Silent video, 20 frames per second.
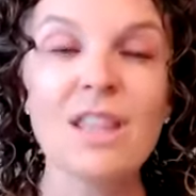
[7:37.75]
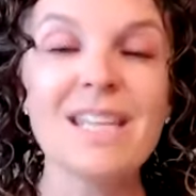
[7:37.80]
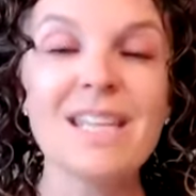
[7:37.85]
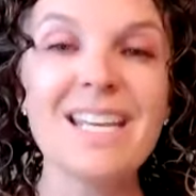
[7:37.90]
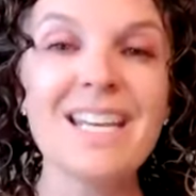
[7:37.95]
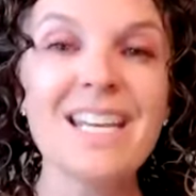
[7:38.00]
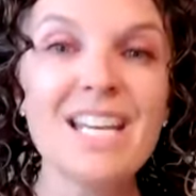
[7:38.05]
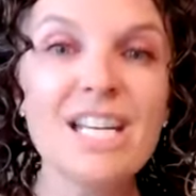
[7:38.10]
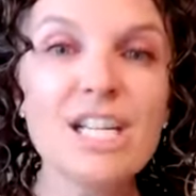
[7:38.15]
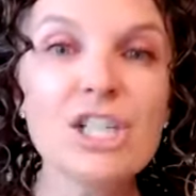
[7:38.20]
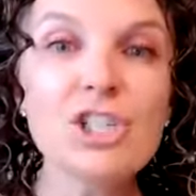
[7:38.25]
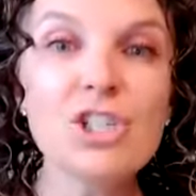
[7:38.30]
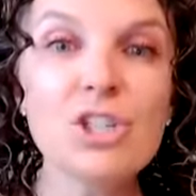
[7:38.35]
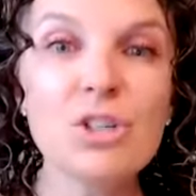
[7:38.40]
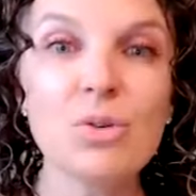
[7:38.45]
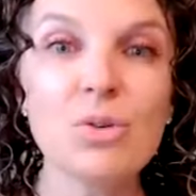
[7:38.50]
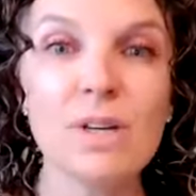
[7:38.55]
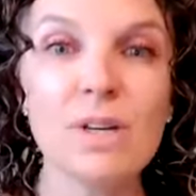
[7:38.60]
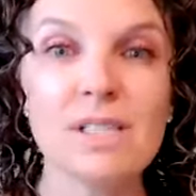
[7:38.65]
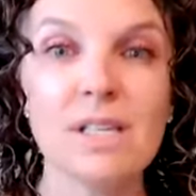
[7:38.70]
The
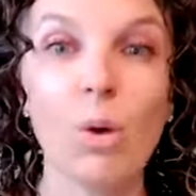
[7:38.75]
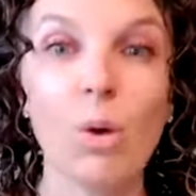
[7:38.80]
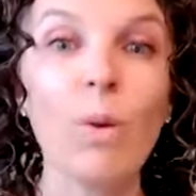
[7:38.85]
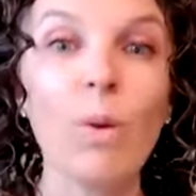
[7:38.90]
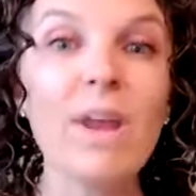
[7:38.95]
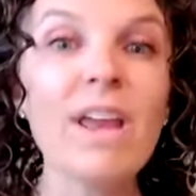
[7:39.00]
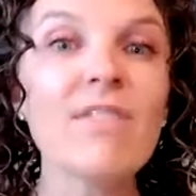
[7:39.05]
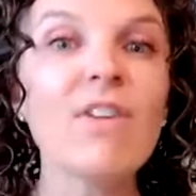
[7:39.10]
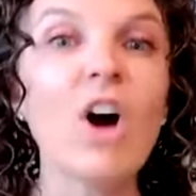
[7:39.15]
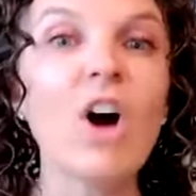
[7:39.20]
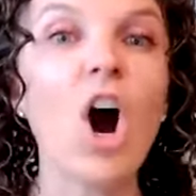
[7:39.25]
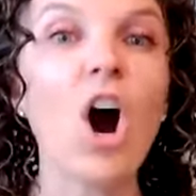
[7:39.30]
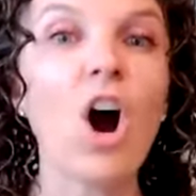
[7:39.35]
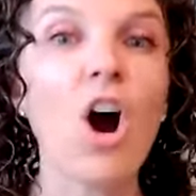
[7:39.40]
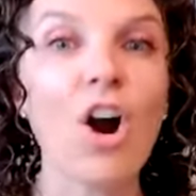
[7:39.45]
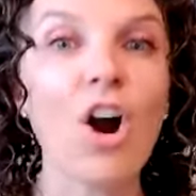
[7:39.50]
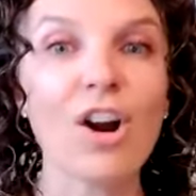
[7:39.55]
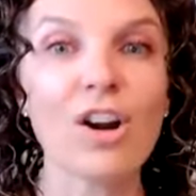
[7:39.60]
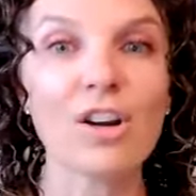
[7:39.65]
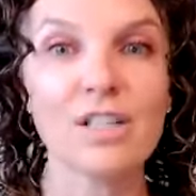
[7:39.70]
issue is that we have a
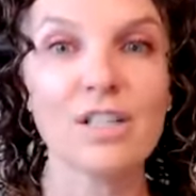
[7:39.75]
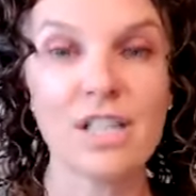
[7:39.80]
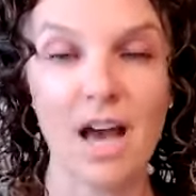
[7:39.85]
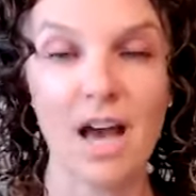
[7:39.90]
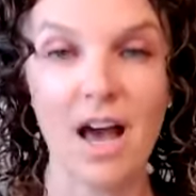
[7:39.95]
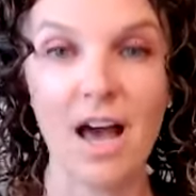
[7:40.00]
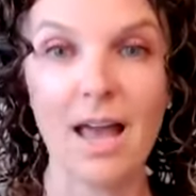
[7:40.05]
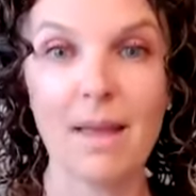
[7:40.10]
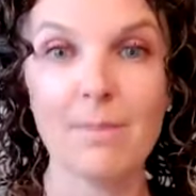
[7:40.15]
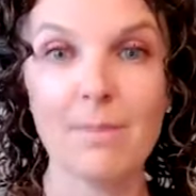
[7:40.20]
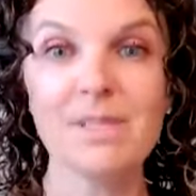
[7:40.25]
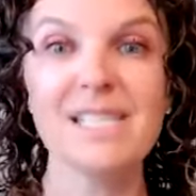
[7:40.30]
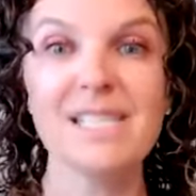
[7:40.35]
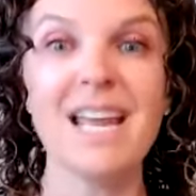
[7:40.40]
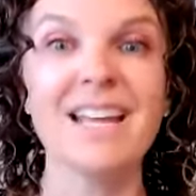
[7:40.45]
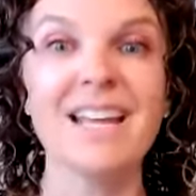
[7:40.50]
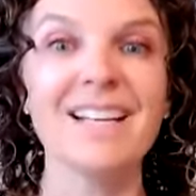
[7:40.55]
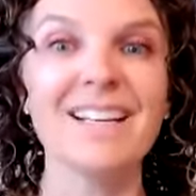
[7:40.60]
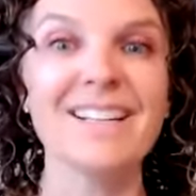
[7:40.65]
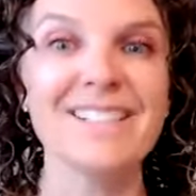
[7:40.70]
hard time
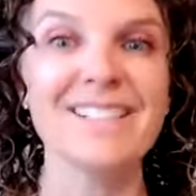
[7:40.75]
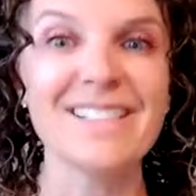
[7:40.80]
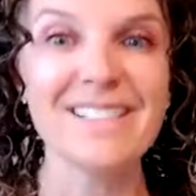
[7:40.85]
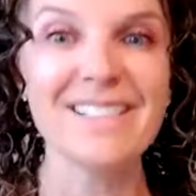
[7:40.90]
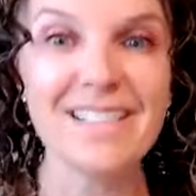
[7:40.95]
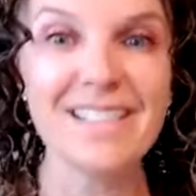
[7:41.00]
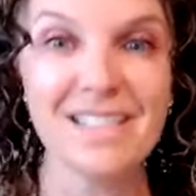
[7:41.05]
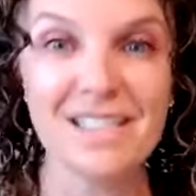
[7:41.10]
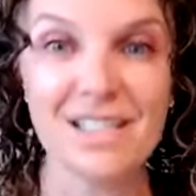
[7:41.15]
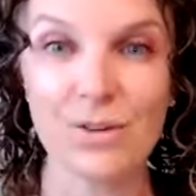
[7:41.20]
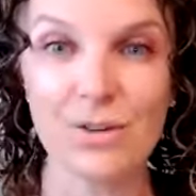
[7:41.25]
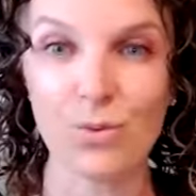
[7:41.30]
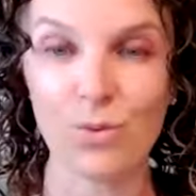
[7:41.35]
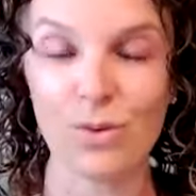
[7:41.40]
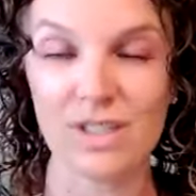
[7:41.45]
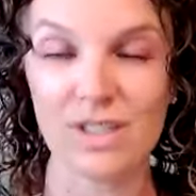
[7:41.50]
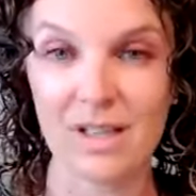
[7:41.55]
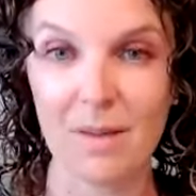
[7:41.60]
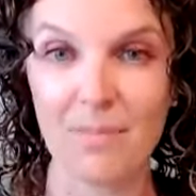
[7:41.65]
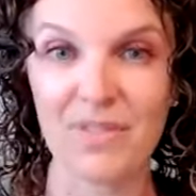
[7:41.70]
staying consistent
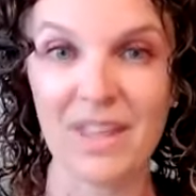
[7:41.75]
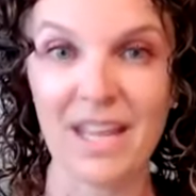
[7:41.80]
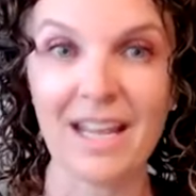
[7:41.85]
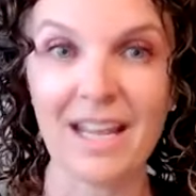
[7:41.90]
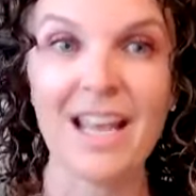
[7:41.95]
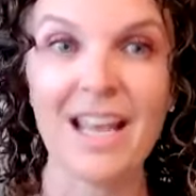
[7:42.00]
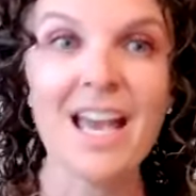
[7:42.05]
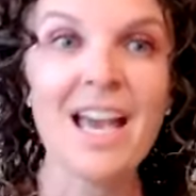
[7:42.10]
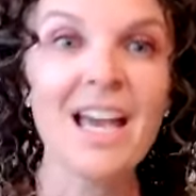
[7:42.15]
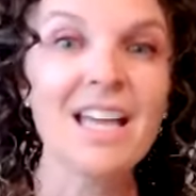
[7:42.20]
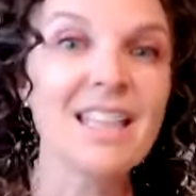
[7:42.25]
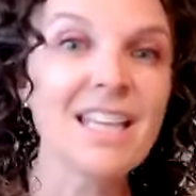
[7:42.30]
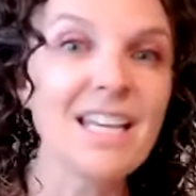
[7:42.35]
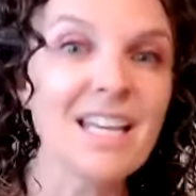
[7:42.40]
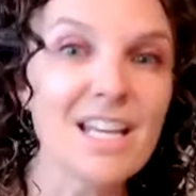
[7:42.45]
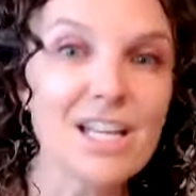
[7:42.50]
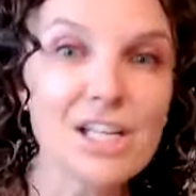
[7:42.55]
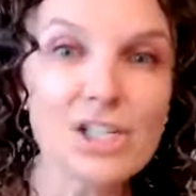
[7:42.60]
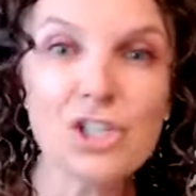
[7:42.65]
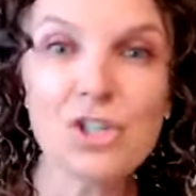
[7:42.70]
with something.
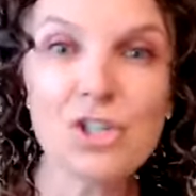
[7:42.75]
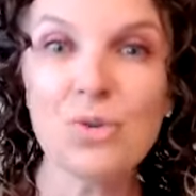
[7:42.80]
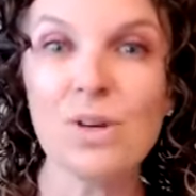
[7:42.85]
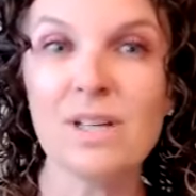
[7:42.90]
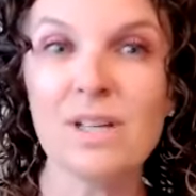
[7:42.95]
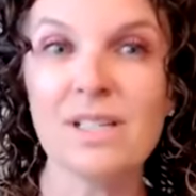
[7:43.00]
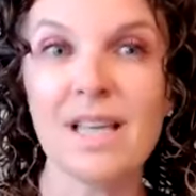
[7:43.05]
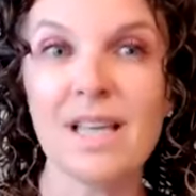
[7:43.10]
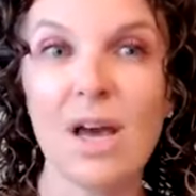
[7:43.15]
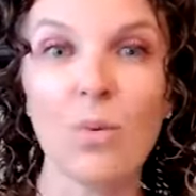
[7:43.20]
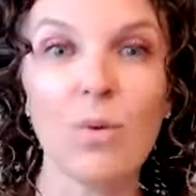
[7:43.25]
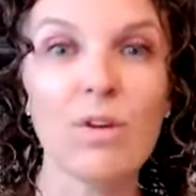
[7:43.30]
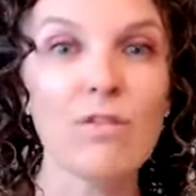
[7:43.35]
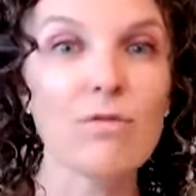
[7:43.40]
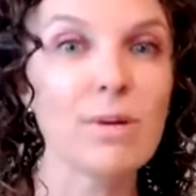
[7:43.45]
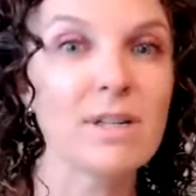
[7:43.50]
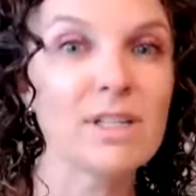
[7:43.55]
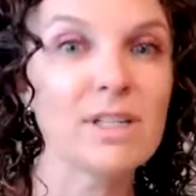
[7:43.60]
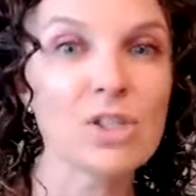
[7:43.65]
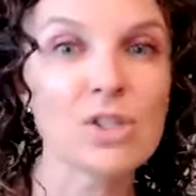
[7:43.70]
The issue is that
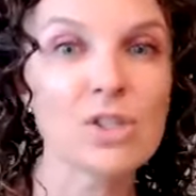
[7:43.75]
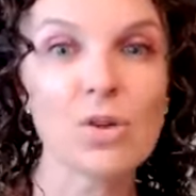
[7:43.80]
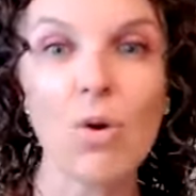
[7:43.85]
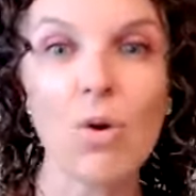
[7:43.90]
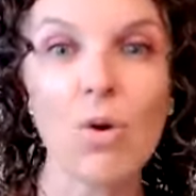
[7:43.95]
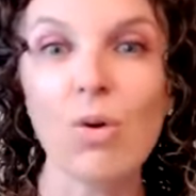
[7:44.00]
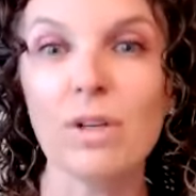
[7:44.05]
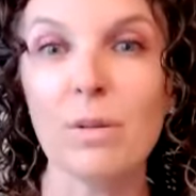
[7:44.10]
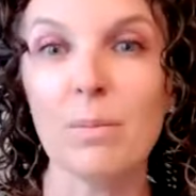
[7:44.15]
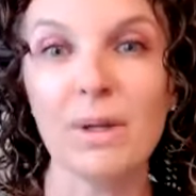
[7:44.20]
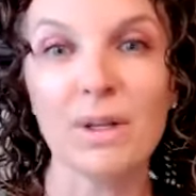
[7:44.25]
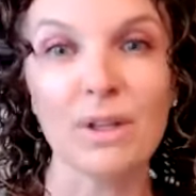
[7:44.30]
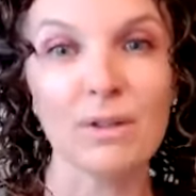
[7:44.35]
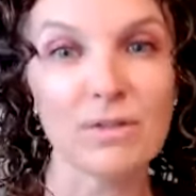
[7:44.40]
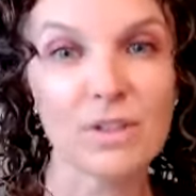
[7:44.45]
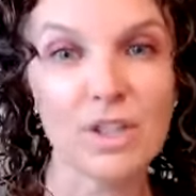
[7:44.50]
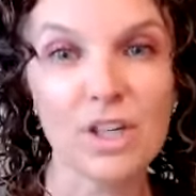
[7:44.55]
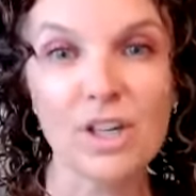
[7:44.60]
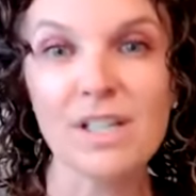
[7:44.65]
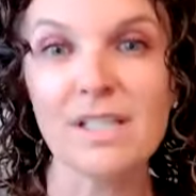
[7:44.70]
we've been sold a bill
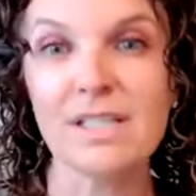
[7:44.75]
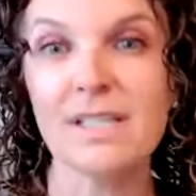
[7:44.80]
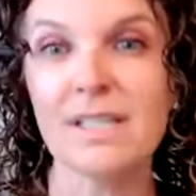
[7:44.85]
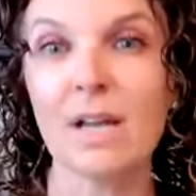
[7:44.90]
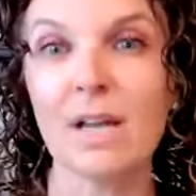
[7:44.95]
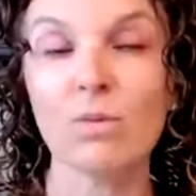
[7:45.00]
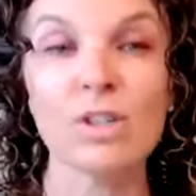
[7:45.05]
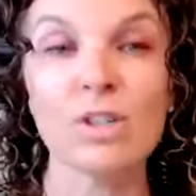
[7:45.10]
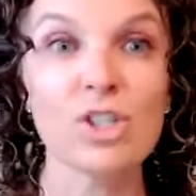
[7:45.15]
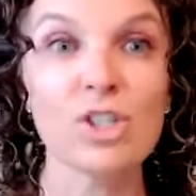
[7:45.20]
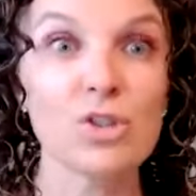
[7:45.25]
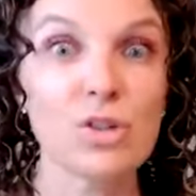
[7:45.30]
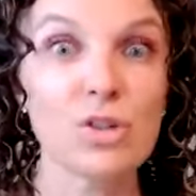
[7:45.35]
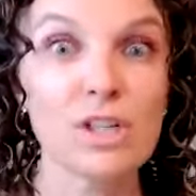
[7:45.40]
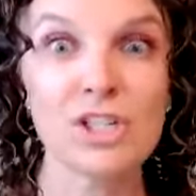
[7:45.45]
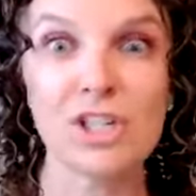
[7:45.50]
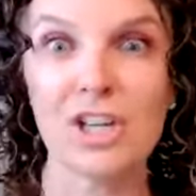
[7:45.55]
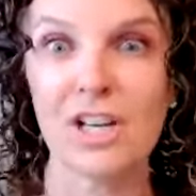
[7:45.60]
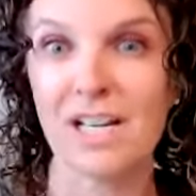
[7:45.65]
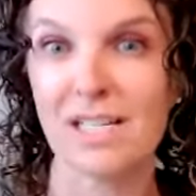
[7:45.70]
of goods that
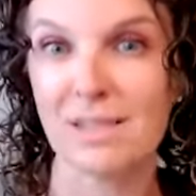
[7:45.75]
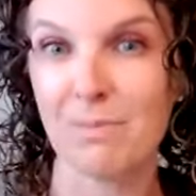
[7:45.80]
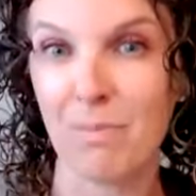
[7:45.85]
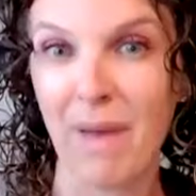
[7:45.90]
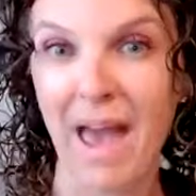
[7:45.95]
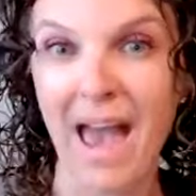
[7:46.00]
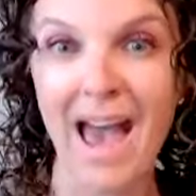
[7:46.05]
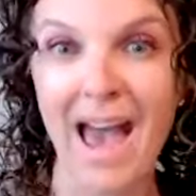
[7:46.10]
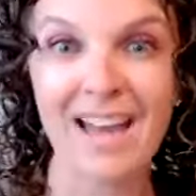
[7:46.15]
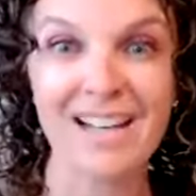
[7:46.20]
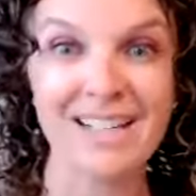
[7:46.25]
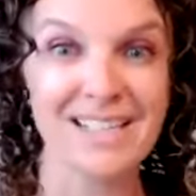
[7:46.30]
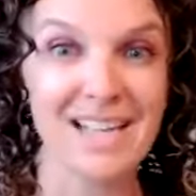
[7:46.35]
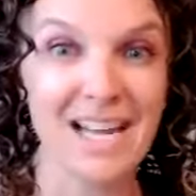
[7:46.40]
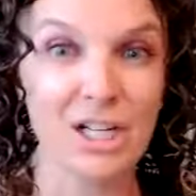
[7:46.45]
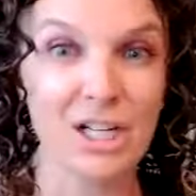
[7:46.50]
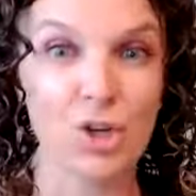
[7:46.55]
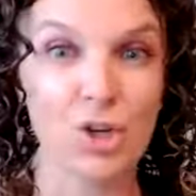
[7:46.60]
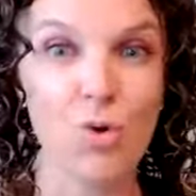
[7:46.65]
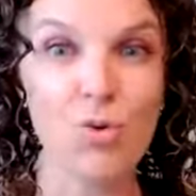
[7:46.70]
restriction is bad and
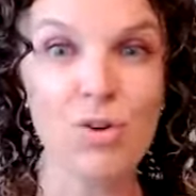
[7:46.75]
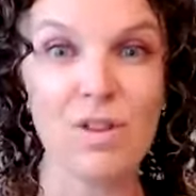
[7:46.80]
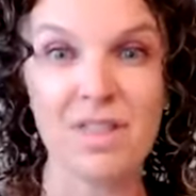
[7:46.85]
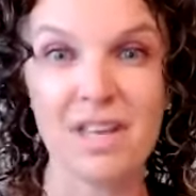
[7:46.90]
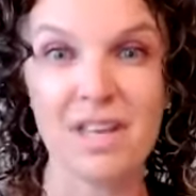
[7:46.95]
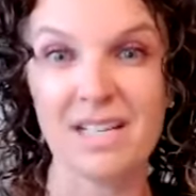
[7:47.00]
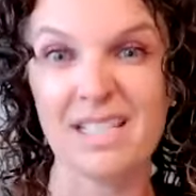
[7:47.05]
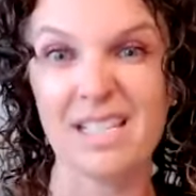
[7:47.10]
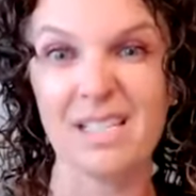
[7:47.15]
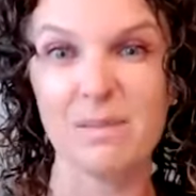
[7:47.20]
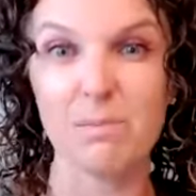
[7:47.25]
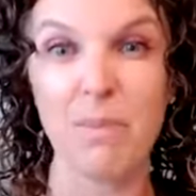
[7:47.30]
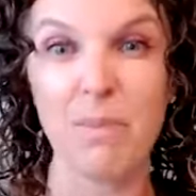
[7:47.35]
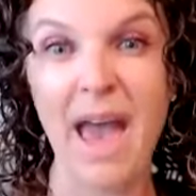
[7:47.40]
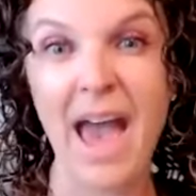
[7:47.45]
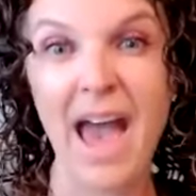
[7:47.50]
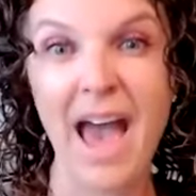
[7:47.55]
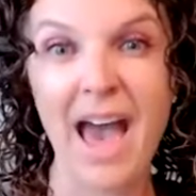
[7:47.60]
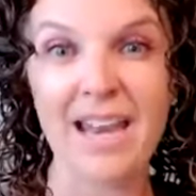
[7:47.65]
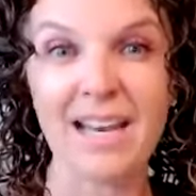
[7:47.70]
saying no to things is
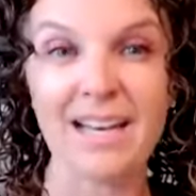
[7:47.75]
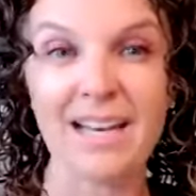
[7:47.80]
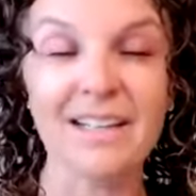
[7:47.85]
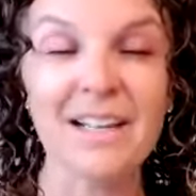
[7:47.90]
bad.